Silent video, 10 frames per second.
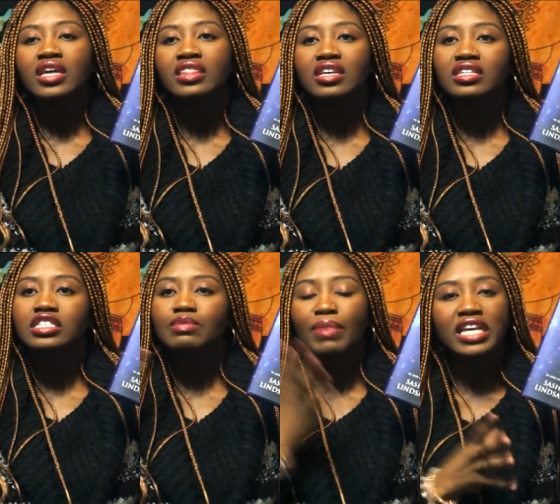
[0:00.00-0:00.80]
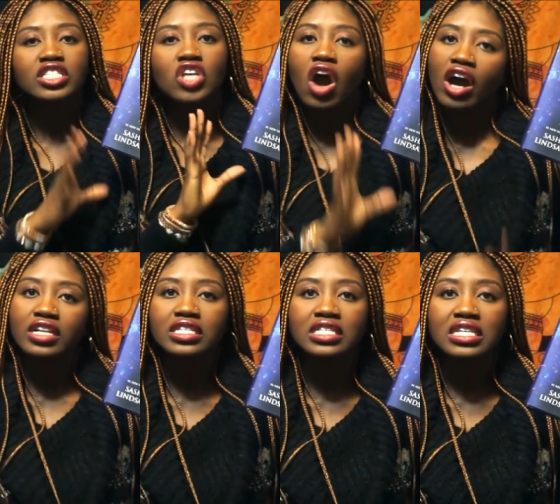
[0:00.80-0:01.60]
this space
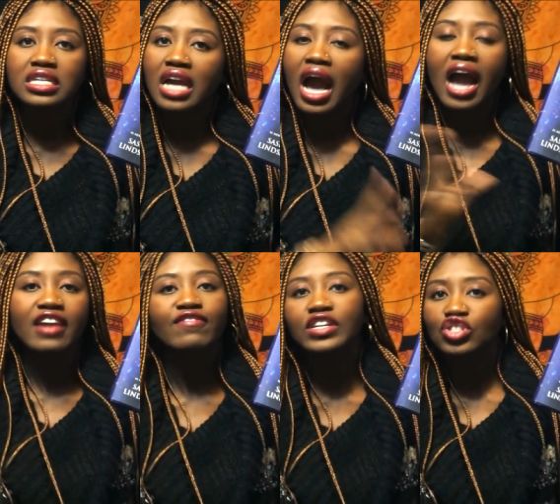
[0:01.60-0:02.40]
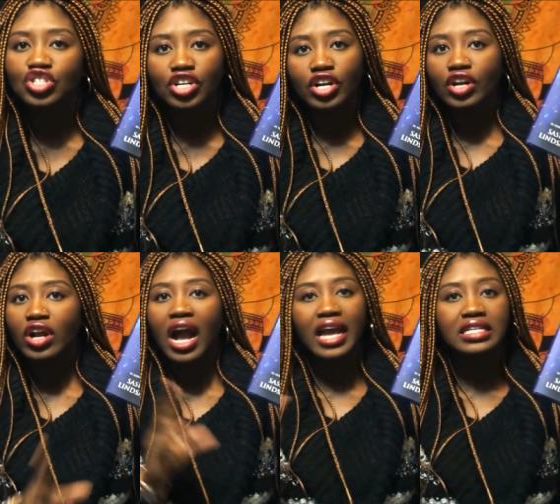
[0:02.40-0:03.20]
odyssey, high adventure,
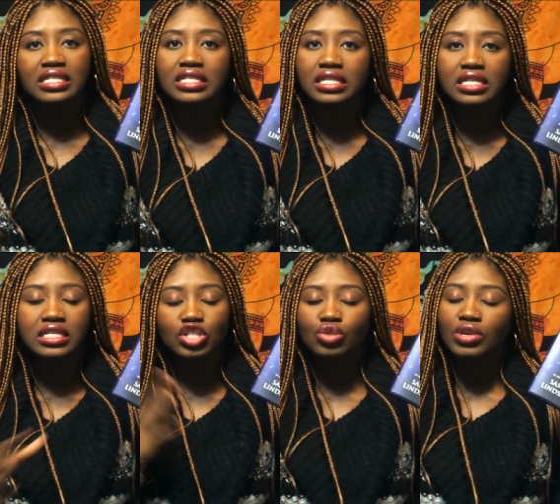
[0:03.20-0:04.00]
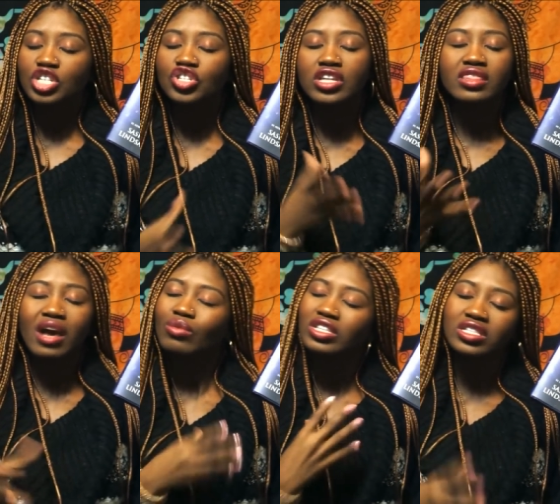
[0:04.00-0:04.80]
heist situation
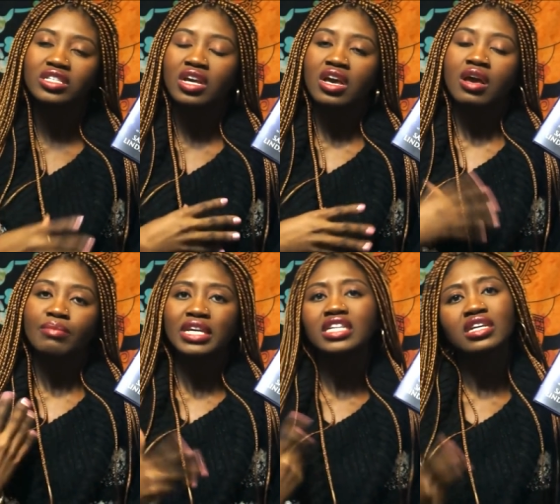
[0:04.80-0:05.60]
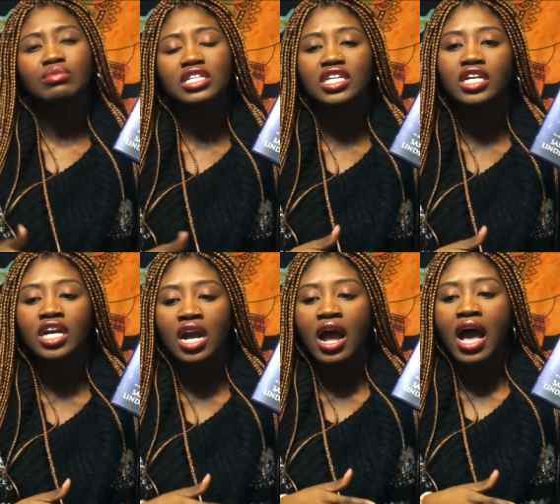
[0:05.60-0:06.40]
that was being attempted
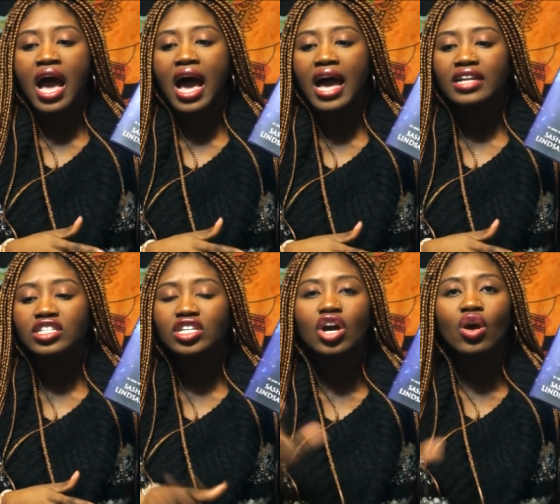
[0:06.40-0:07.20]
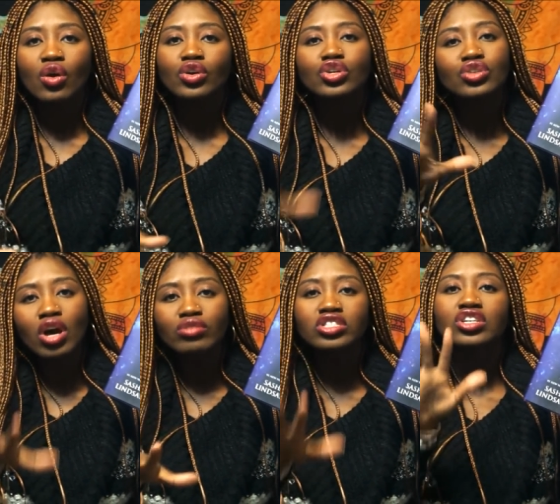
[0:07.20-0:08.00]
here. And you know,
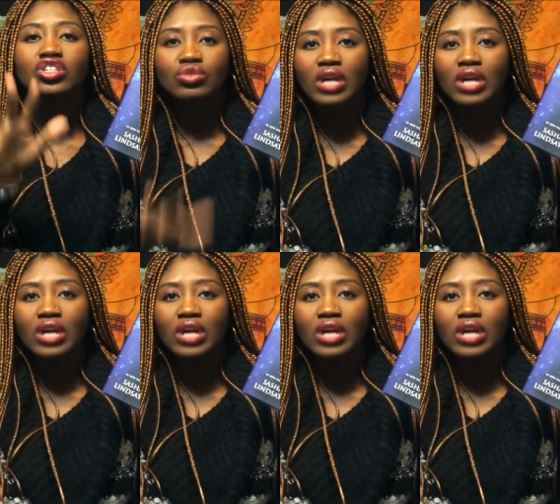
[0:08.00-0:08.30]
kudos to you